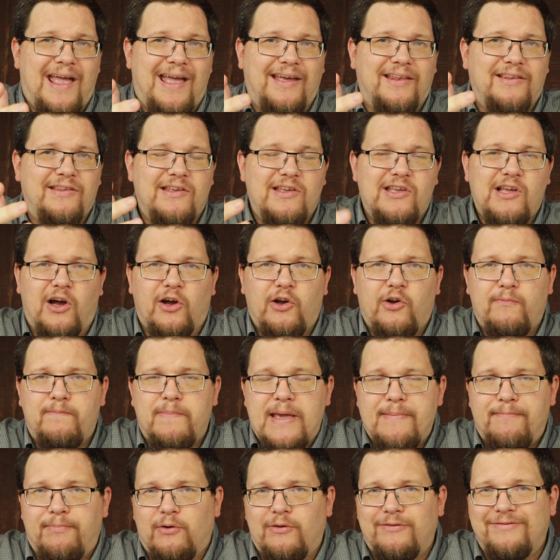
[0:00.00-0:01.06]
and the young
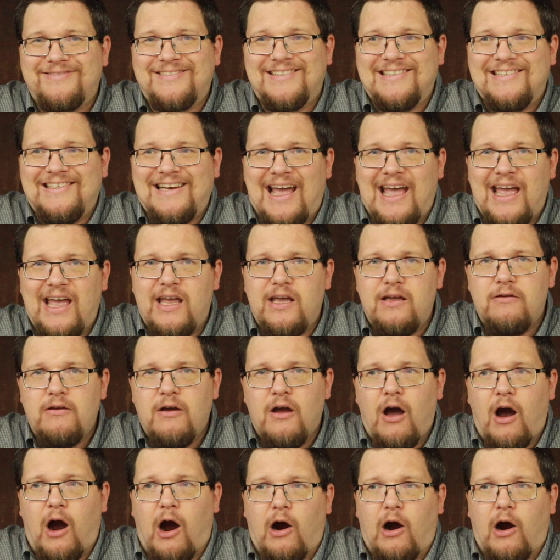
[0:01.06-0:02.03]
people today